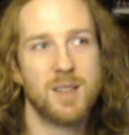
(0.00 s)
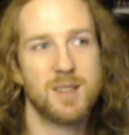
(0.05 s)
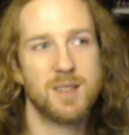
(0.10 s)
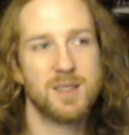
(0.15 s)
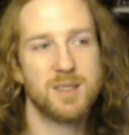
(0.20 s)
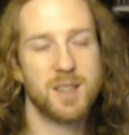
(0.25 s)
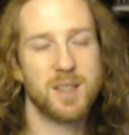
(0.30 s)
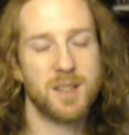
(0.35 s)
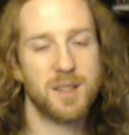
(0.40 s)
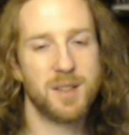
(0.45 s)

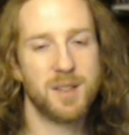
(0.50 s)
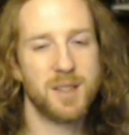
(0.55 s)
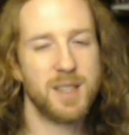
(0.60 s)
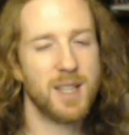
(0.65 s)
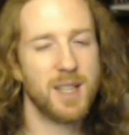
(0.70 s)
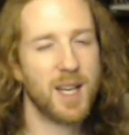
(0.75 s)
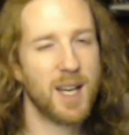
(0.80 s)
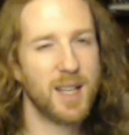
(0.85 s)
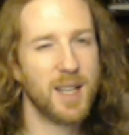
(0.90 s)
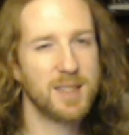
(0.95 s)
So
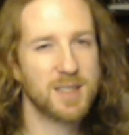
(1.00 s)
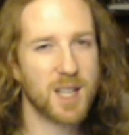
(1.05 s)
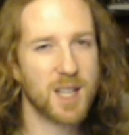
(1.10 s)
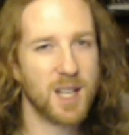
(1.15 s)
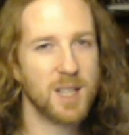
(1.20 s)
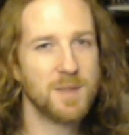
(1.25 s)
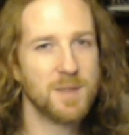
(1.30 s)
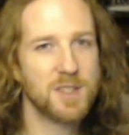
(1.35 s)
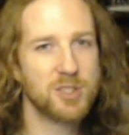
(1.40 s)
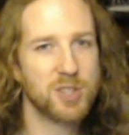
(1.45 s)
yeah, it's
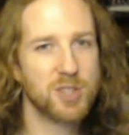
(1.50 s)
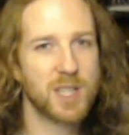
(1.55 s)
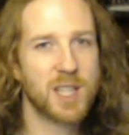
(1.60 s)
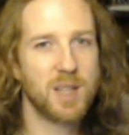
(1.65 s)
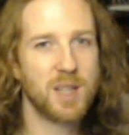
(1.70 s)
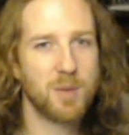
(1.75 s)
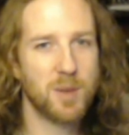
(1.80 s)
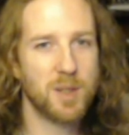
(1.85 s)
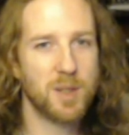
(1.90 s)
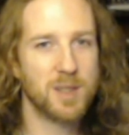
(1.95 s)
kind of a
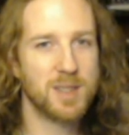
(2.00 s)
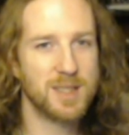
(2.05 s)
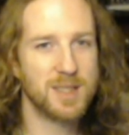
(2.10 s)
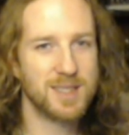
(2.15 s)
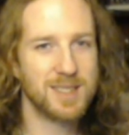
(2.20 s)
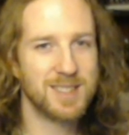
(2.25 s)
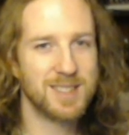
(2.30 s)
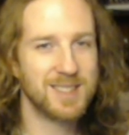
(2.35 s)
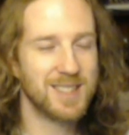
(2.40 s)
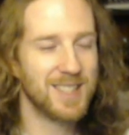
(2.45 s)
tricky one. This
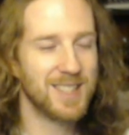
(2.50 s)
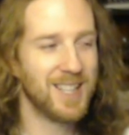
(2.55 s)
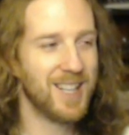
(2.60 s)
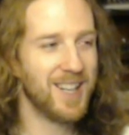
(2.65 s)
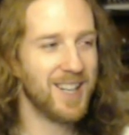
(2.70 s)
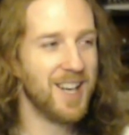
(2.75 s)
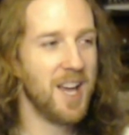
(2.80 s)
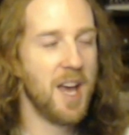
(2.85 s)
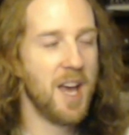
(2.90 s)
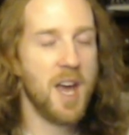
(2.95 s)
is
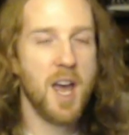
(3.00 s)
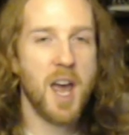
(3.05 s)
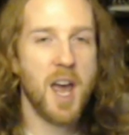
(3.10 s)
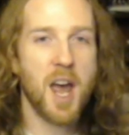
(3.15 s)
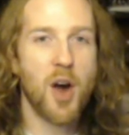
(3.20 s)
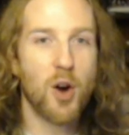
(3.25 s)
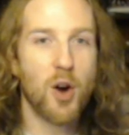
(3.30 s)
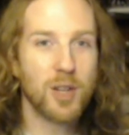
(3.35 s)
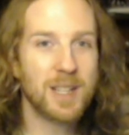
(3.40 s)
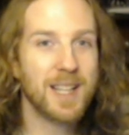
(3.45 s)

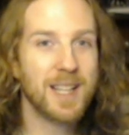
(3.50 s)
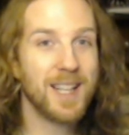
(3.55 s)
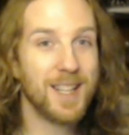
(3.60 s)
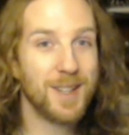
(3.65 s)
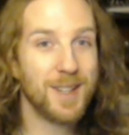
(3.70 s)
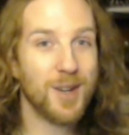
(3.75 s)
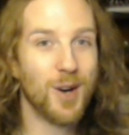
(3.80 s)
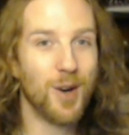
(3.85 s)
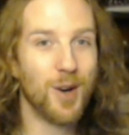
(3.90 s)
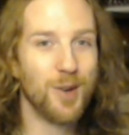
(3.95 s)
oddly
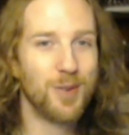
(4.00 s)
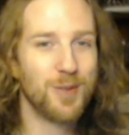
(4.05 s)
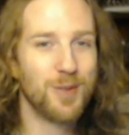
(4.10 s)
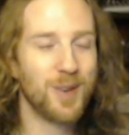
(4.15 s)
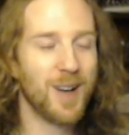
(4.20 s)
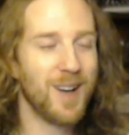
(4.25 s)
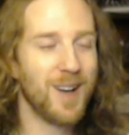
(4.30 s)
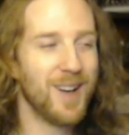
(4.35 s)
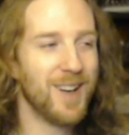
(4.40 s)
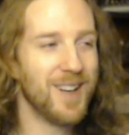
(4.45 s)
enough,
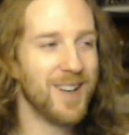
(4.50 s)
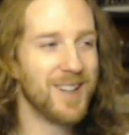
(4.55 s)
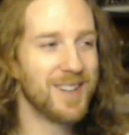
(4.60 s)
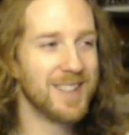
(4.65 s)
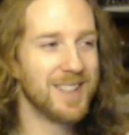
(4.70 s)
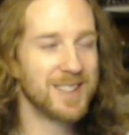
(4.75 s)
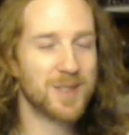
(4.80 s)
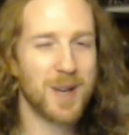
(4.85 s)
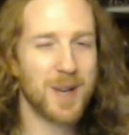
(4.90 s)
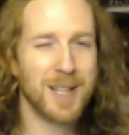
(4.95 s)

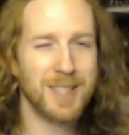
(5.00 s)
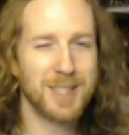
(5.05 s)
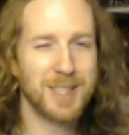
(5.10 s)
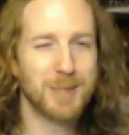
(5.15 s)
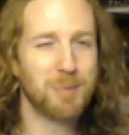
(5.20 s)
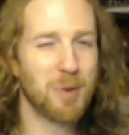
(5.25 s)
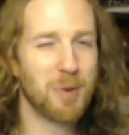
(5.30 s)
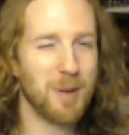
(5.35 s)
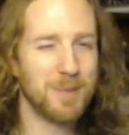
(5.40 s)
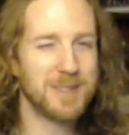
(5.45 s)
this question
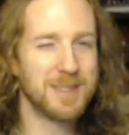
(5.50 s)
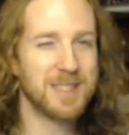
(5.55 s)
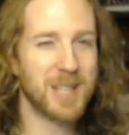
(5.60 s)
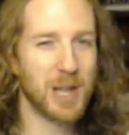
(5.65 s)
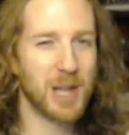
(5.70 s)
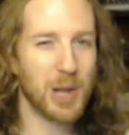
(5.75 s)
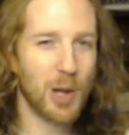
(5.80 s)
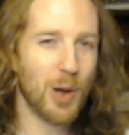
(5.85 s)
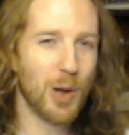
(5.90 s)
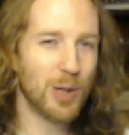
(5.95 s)
has prompted a
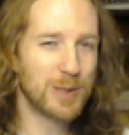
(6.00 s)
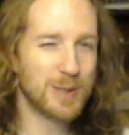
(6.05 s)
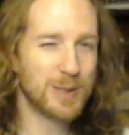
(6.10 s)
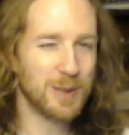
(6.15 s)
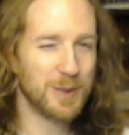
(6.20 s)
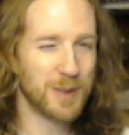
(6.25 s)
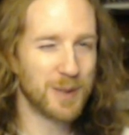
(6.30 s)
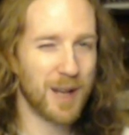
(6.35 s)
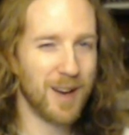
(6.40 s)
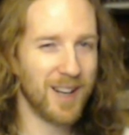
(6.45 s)
lot
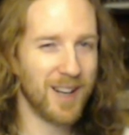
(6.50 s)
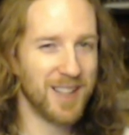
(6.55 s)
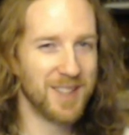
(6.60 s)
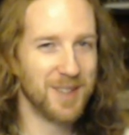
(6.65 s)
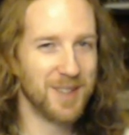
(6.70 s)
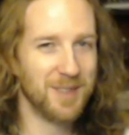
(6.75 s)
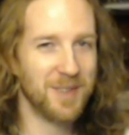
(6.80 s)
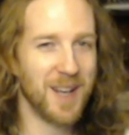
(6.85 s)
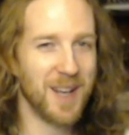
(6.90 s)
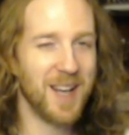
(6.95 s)
of kind
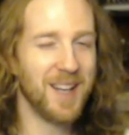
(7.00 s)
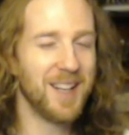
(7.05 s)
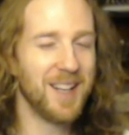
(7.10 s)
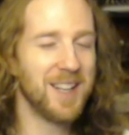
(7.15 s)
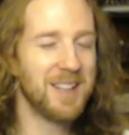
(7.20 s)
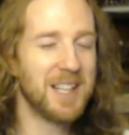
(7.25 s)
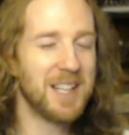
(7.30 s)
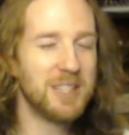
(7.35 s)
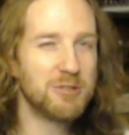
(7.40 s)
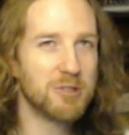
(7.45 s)
of
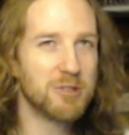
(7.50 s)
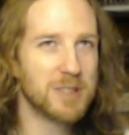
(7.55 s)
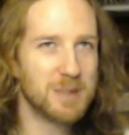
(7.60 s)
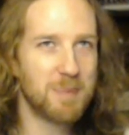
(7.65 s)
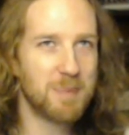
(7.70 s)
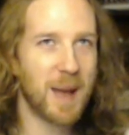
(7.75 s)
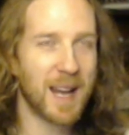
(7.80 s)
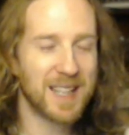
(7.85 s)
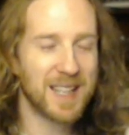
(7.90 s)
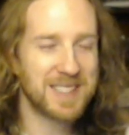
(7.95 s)

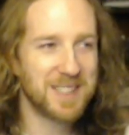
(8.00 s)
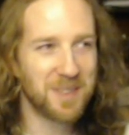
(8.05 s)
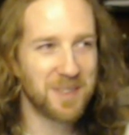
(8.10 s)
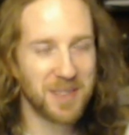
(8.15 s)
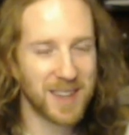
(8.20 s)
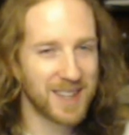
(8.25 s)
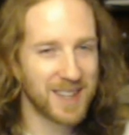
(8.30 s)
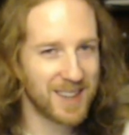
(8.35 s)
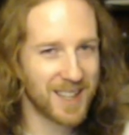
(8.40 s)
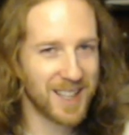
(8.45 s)
introspective
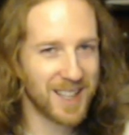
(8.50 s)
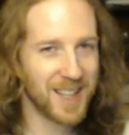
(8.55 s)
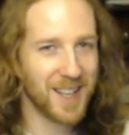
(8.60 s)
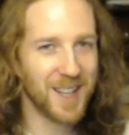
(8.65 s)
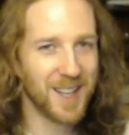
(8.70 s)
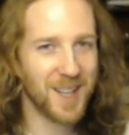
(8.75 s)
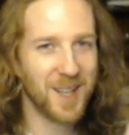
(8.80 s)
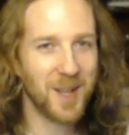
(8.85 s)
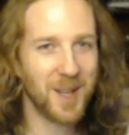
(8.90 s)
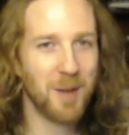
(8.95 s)

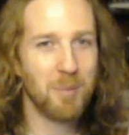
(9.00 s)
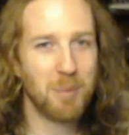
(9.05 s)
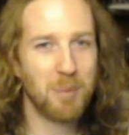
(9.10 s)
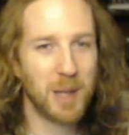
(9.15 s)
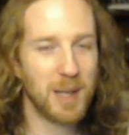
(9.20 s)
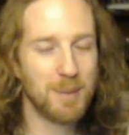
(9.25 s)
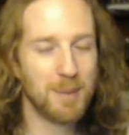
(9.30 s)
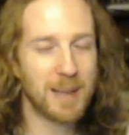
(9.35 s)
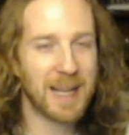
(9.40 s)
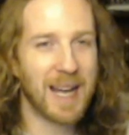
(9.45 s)

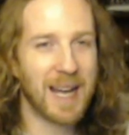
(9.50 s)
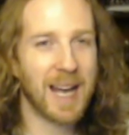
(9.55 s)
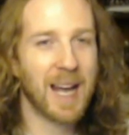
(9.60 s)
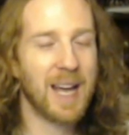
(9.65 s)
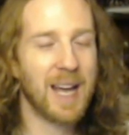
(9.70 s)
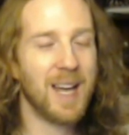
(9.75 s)
burbling.